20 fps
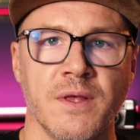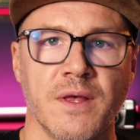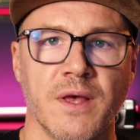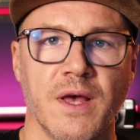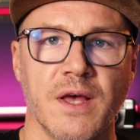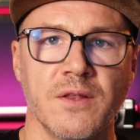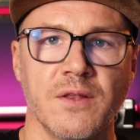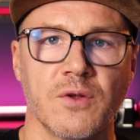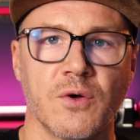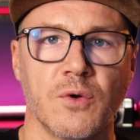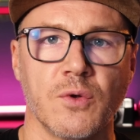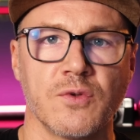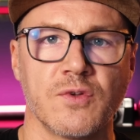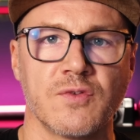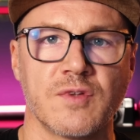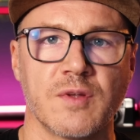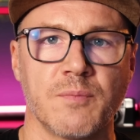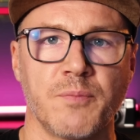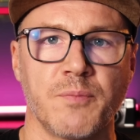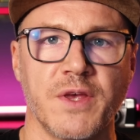and also
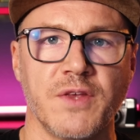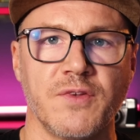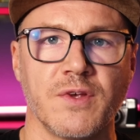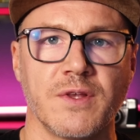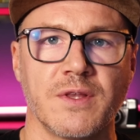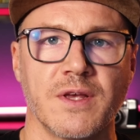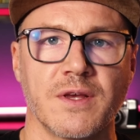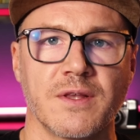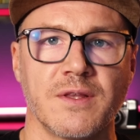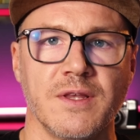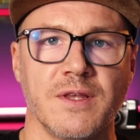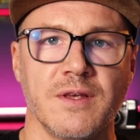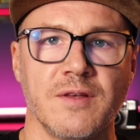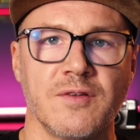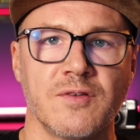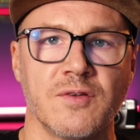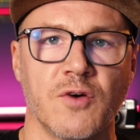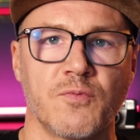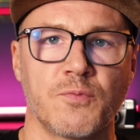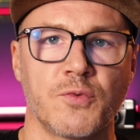some basic
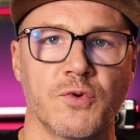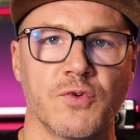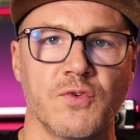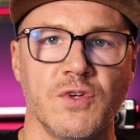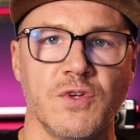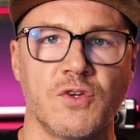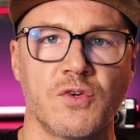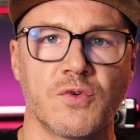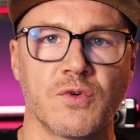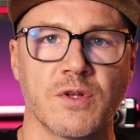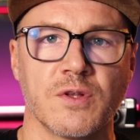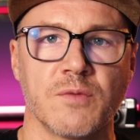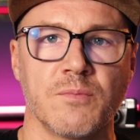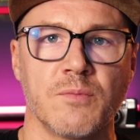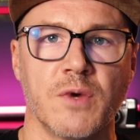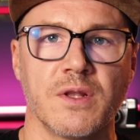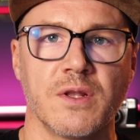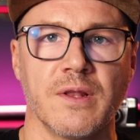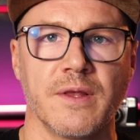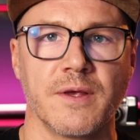techniques of procedural
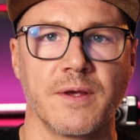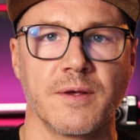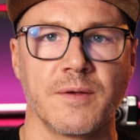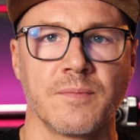modeling.